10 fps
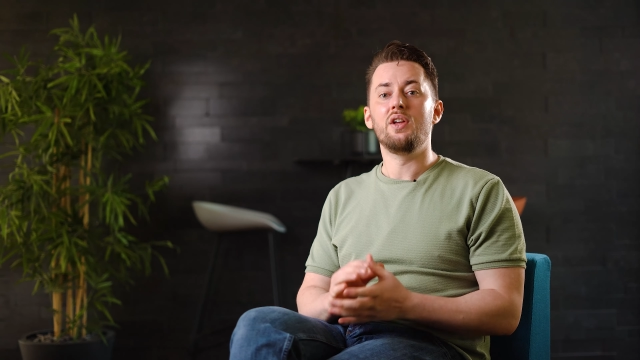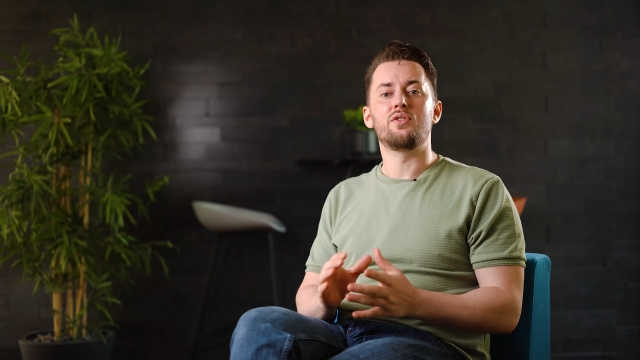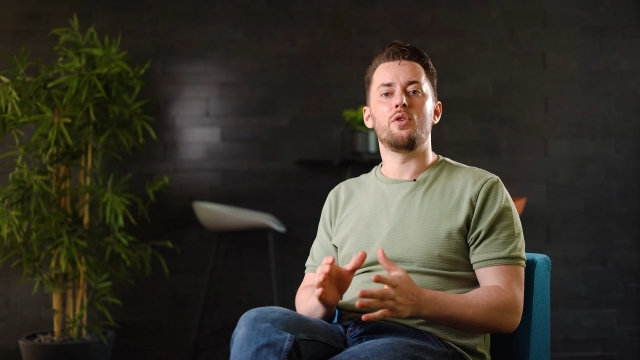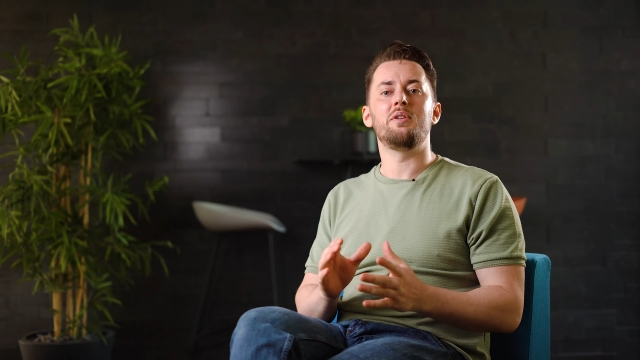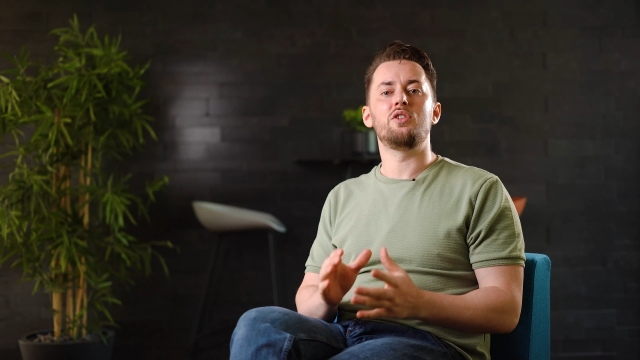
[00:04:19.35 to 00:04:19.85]

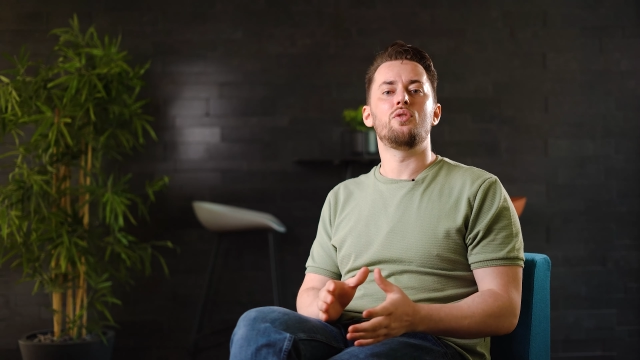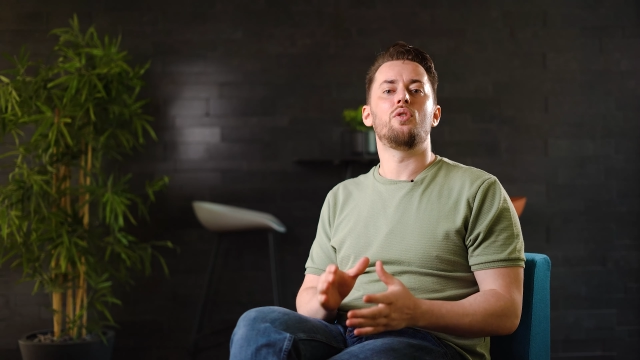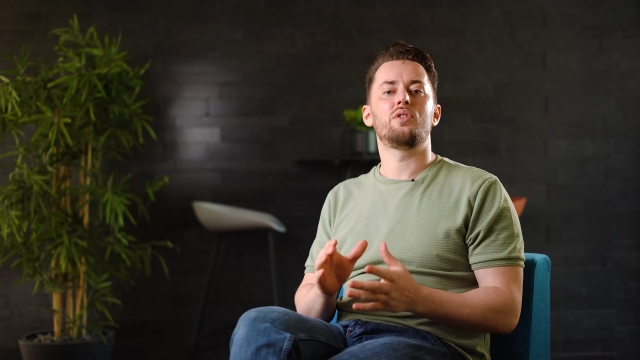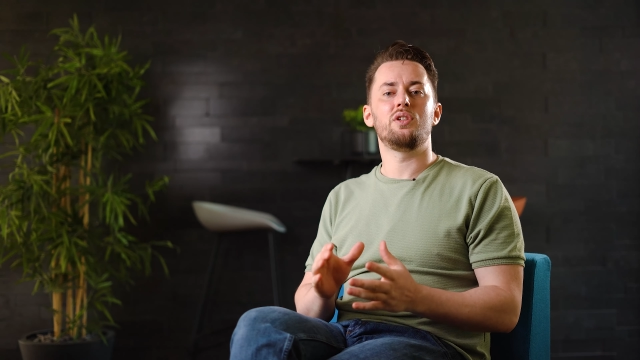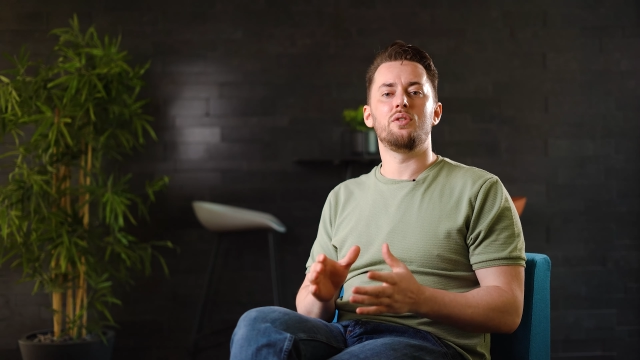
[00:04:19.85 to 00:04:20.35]
so be
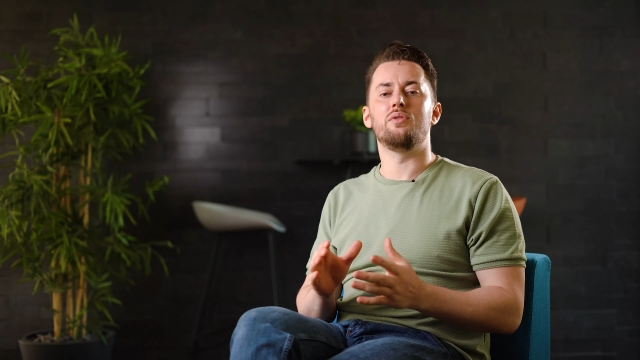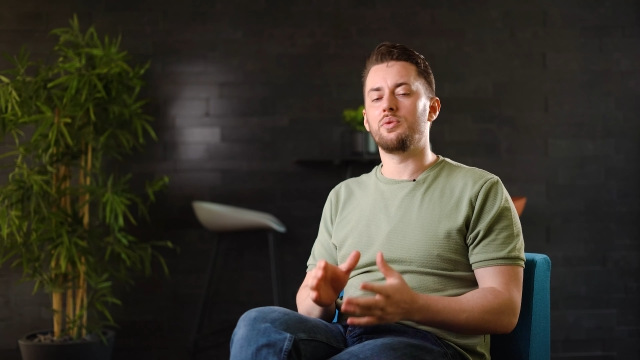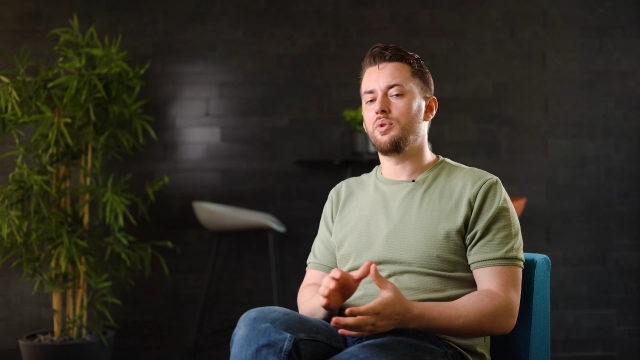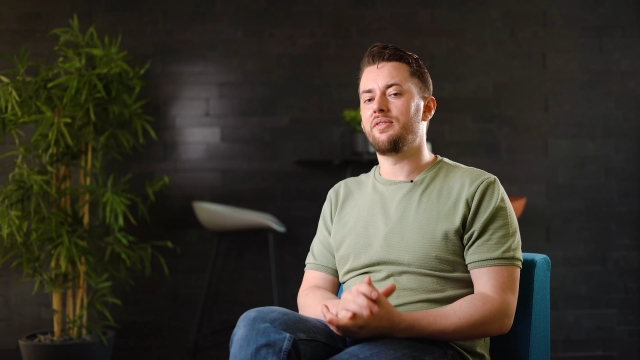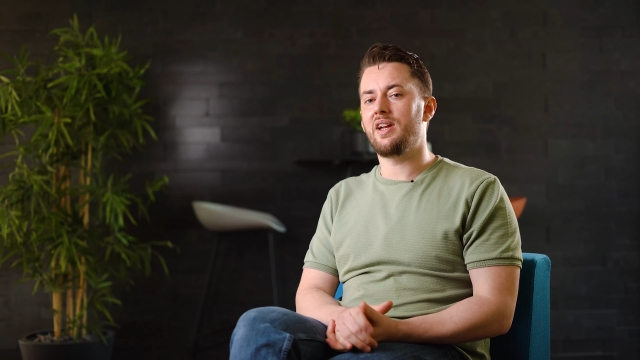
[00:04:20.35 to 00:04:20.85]
sure to use
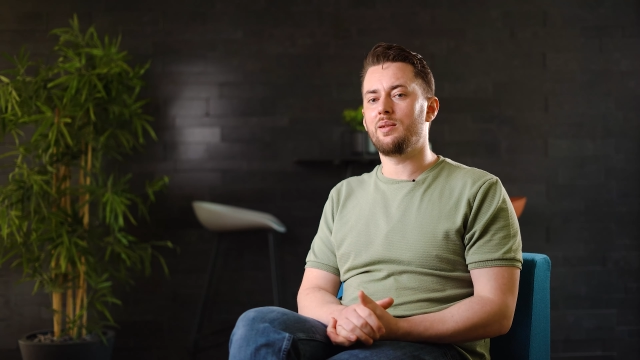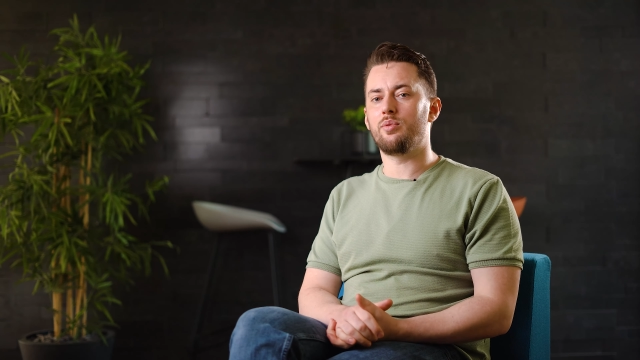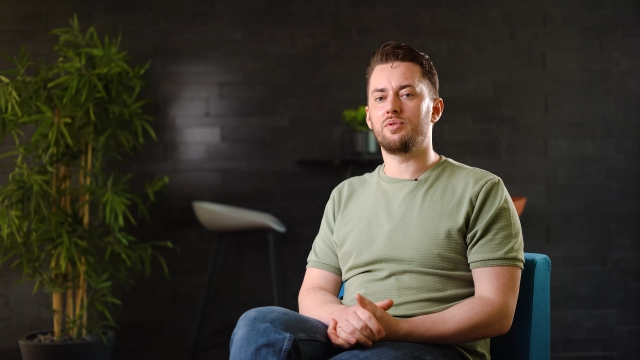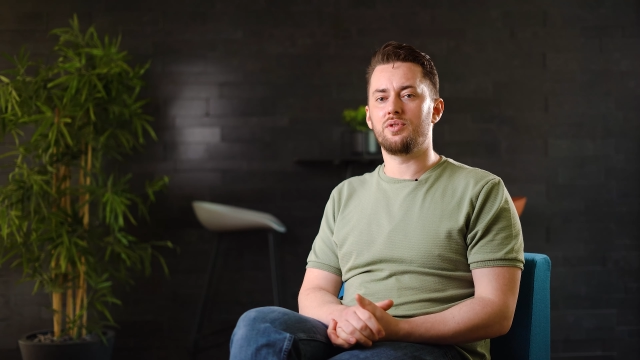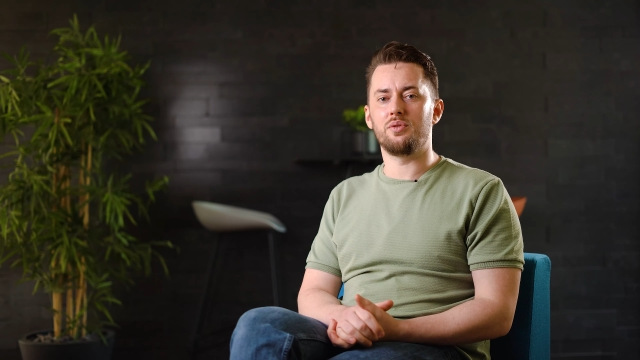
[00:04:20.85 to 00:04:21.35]
all
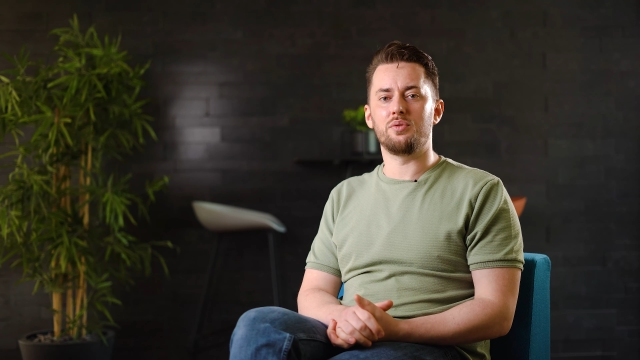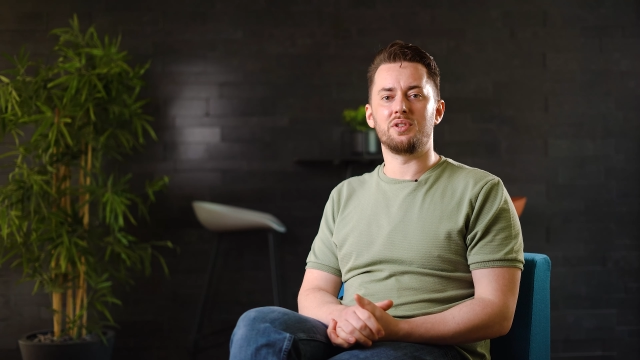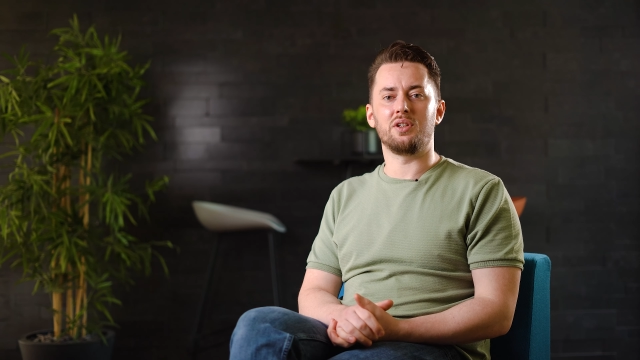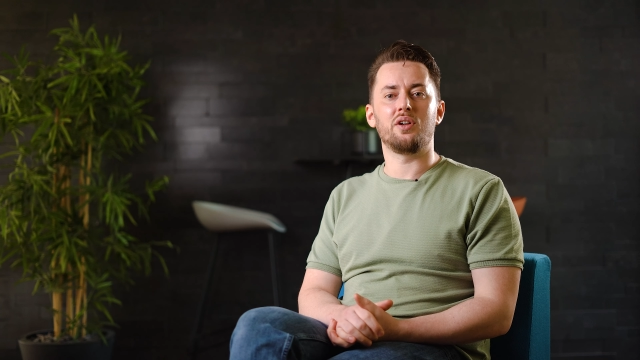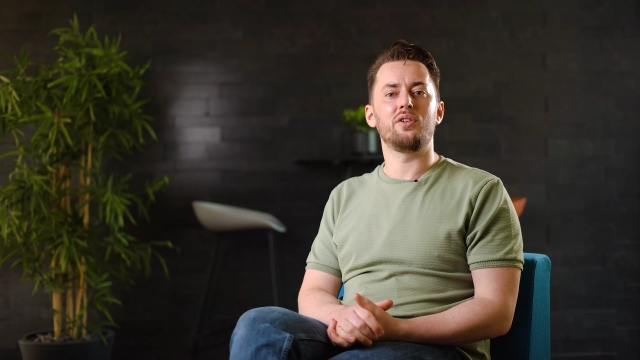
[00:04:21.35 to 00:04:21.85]
available tools
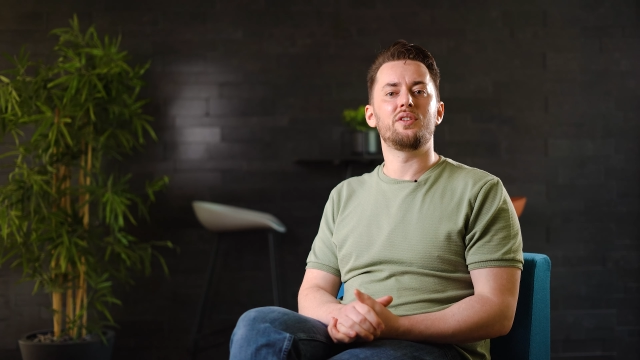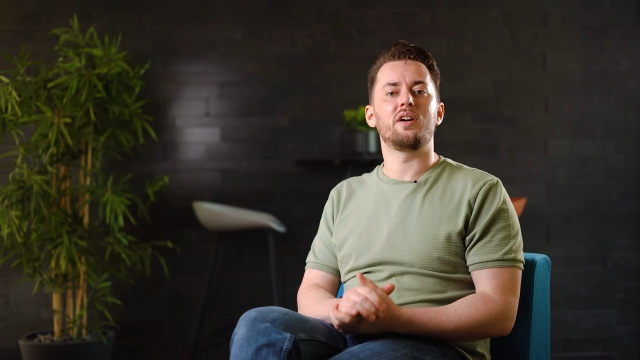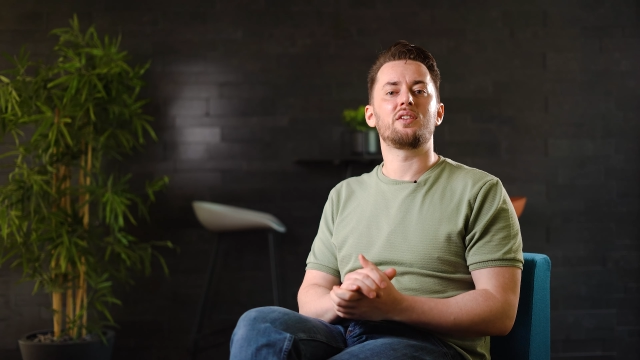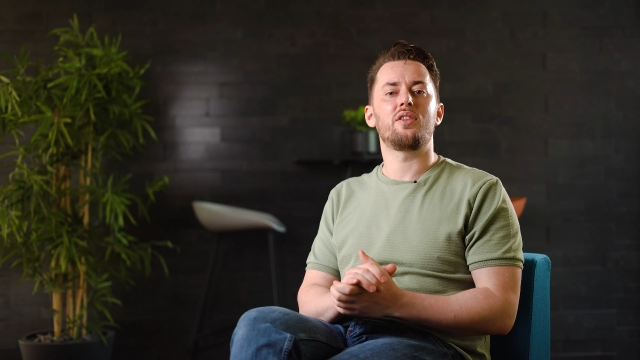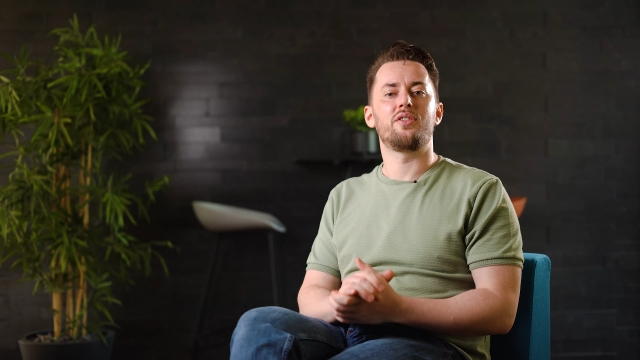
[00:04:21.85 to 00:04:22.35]
and
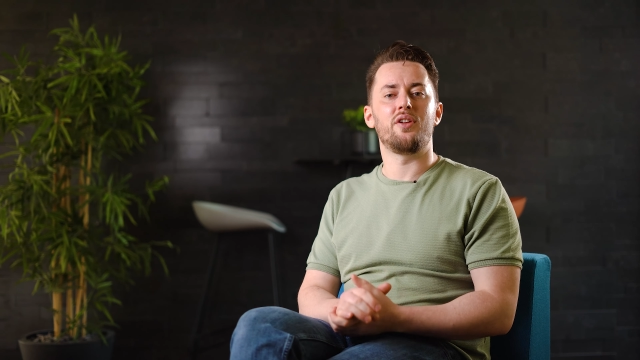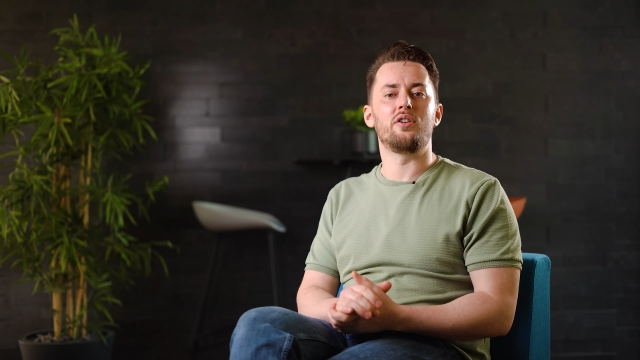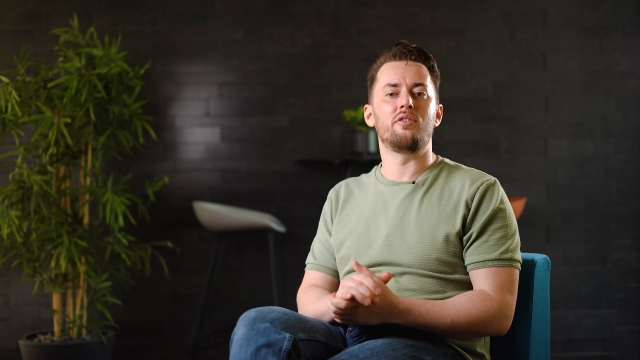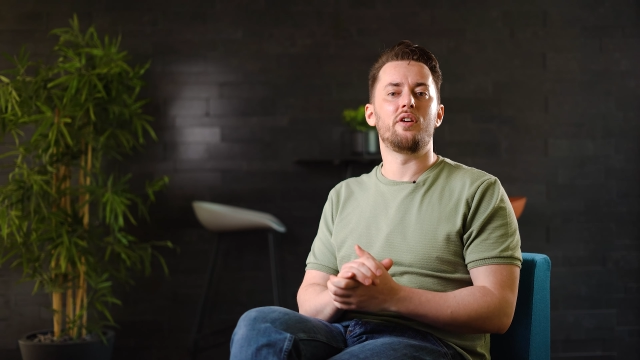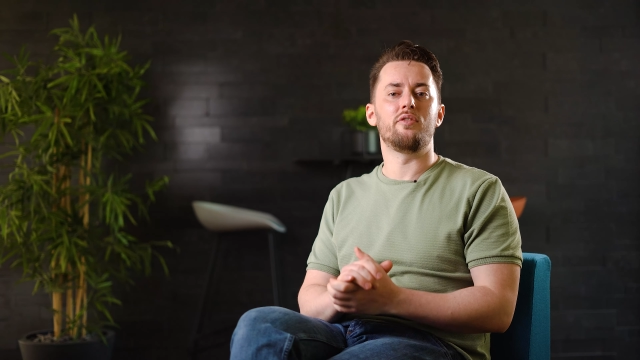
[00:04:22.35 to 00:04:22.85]
conduct
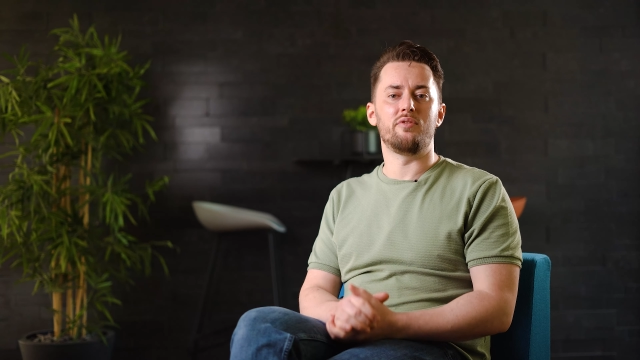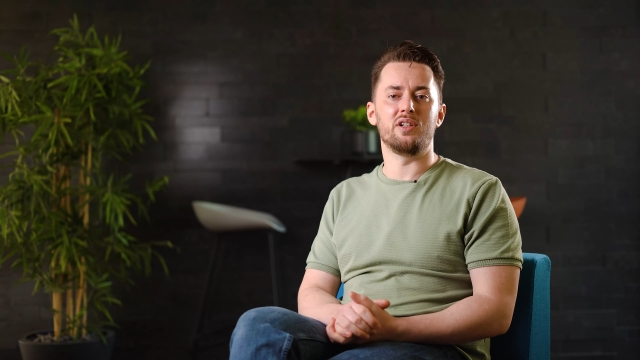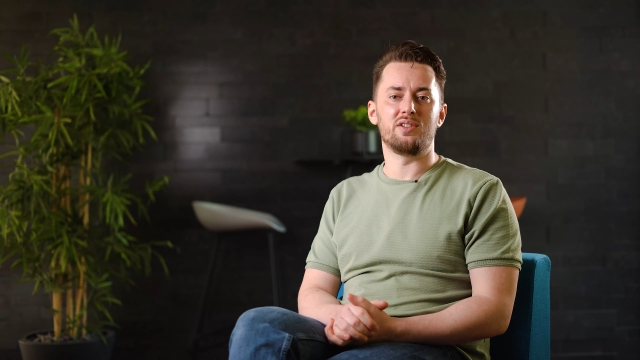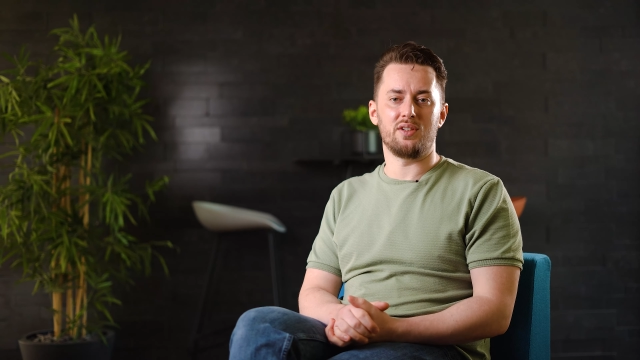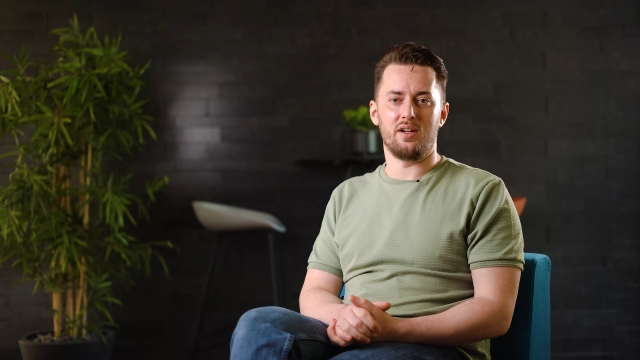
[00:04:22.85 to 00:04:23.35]
thorough
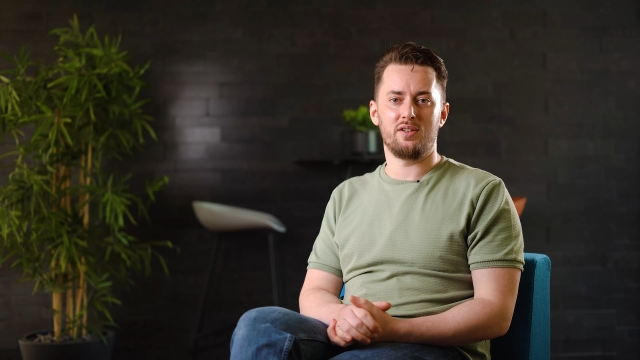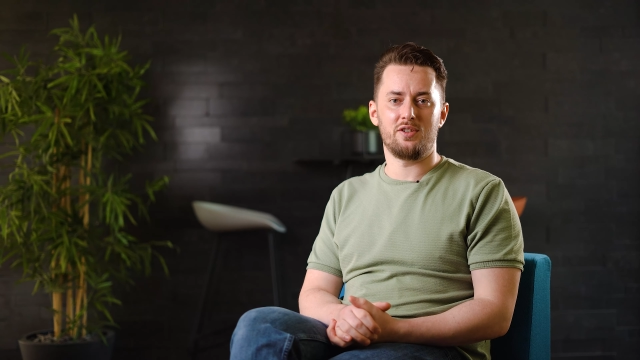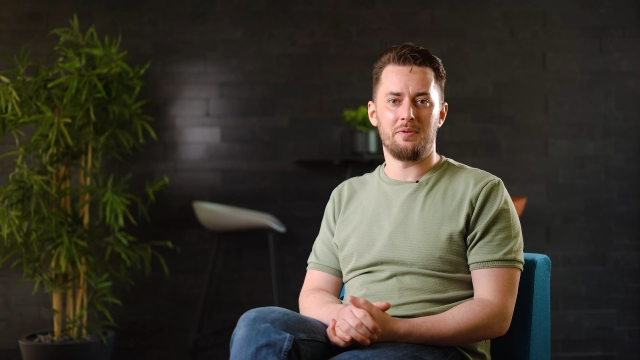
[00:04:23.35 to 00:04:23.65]
research.